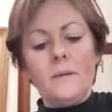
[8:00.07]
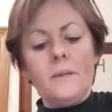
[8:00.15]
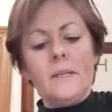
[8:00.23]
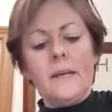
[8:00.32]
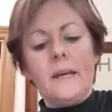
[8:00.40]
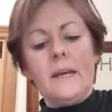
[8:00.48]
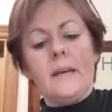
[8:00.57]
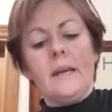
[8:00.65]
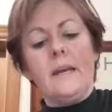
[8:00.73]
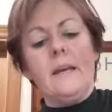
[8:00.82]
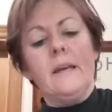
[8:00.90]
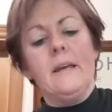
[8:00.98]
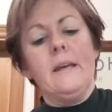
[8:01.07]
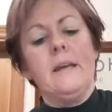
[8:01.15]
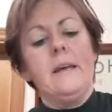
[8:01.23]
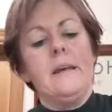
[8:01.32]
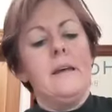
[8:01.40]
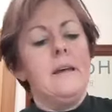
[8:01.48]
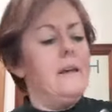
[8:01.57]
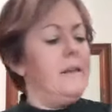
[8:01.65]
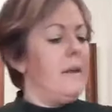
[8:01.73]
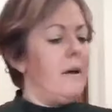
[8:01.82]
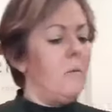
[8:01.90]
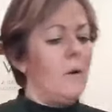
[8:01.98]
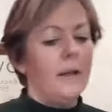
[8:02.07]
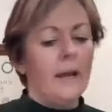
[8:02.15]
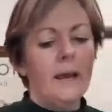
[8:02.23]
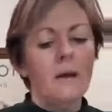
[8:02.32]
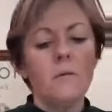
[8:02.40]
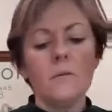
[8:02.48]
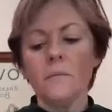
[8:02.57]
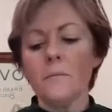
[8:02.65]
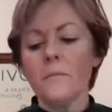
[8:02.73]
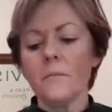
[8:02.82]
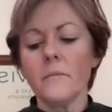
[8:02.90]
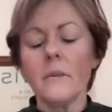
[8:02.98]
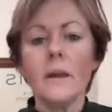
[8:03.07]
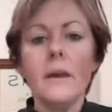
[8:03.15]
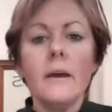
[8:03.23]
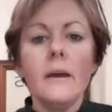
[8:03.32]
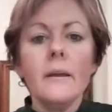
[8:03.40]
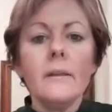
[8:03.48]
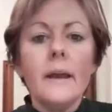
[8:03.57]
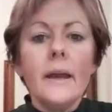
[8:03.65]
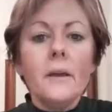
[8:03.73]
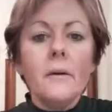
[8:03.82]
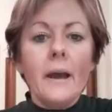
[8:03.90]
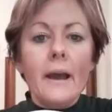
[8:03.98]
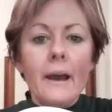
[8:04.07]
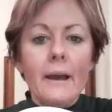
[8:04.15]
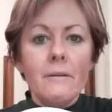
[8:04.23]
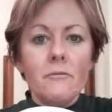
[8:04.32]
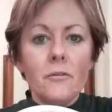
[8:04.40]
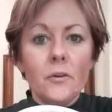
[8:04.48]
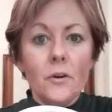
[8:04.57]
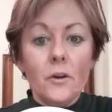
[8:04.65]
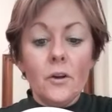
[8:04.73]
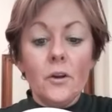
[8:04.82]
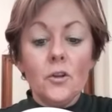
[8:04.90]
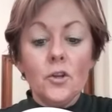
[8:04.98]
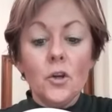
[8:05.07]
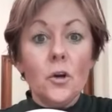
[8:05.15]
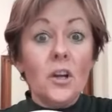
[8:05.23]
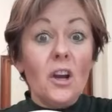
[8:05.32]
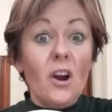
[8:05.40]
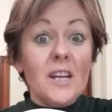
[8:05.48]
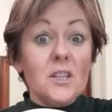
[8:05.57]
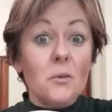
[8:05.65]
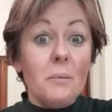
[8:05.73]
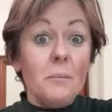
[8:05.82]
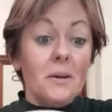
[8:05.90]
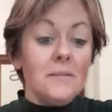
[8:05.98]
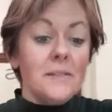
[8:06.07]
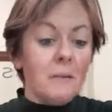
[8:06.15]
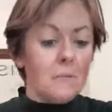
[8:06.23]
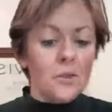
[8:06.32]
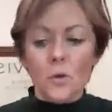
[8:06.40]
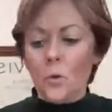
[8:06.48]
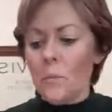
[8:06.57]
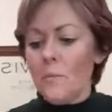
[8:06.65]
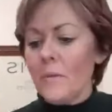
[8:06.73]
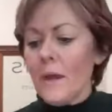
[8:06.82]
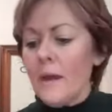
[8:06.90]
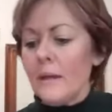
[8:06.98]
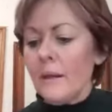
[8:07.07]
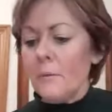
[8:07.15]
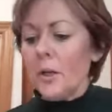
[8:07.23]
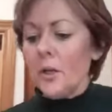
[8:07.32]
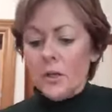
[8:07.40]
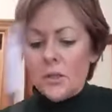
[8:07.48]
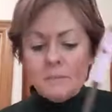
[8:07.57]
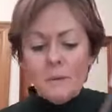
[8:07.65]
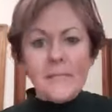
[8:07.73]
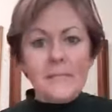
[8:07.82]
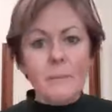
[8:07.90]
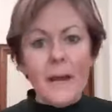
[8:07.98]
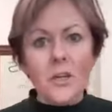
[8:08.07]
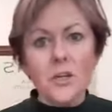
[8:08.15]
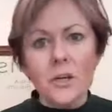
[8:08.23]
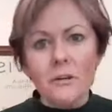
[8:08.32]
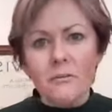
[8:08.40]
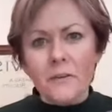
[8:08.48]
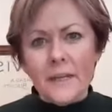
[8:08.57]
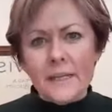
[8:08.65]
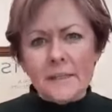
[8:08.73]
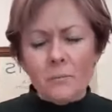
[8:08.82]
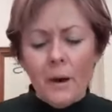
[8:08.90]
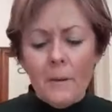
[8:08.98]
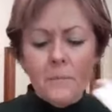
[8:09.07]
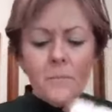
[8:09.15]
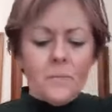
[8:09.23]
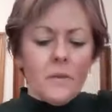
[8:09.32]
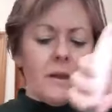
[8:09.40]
Take that one out, and there you have chocolate ice cream of some sort. Now I'm going to use my spatula for this one,